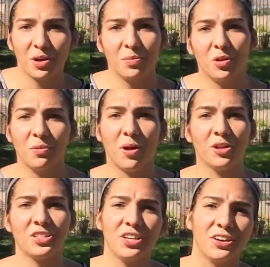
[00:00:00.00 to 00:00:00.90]
And you can
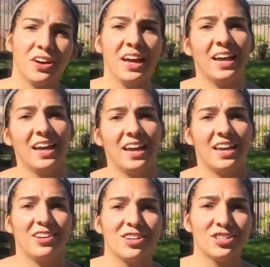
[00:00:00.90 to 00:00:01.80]
just kind of
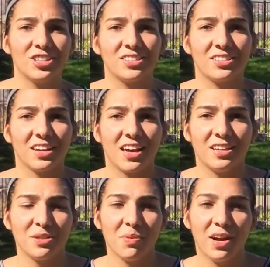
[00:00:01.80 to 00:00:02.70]
surprise them. So,
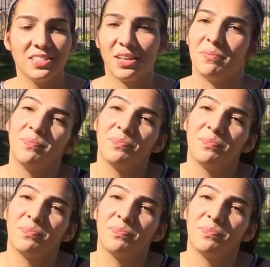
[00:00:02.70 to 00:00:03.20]
thank you.